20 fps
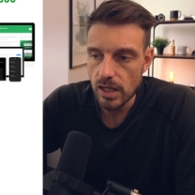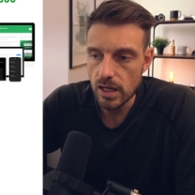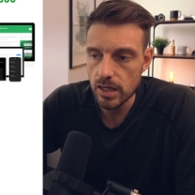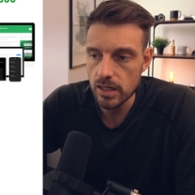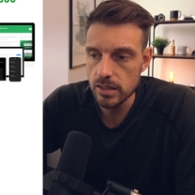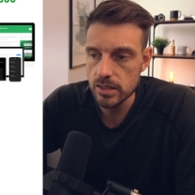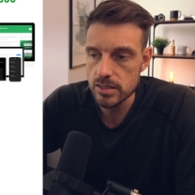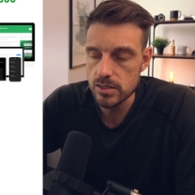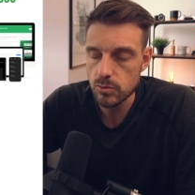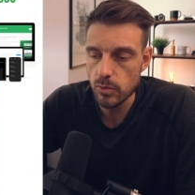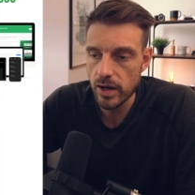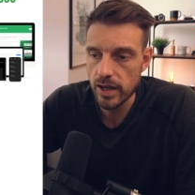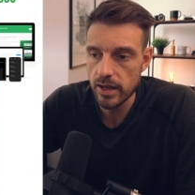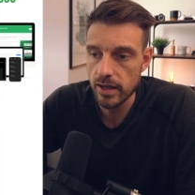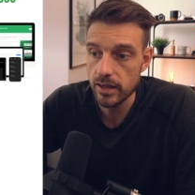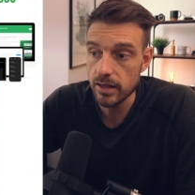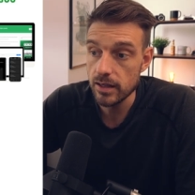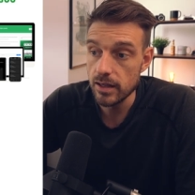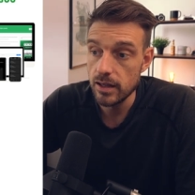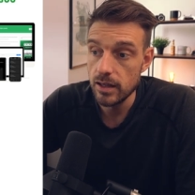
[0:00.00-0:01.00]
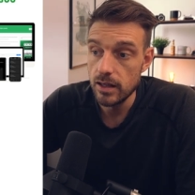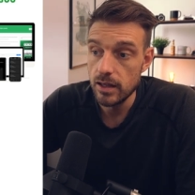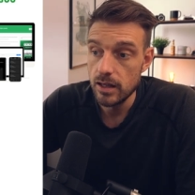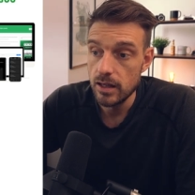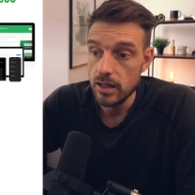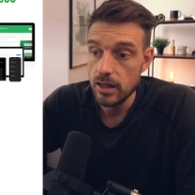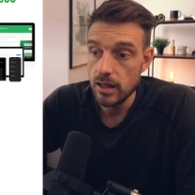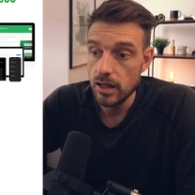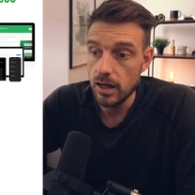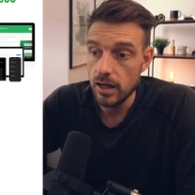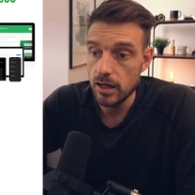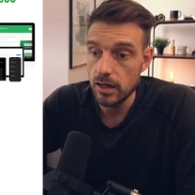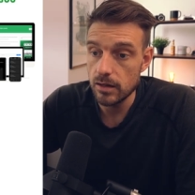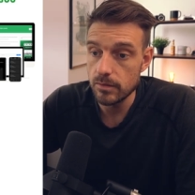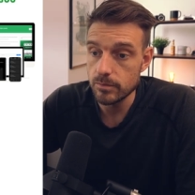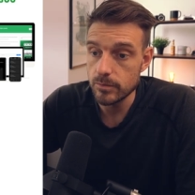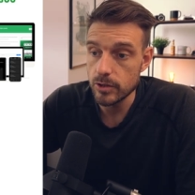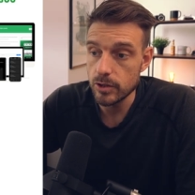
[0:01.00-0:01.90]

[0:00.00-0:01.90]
And this way, um,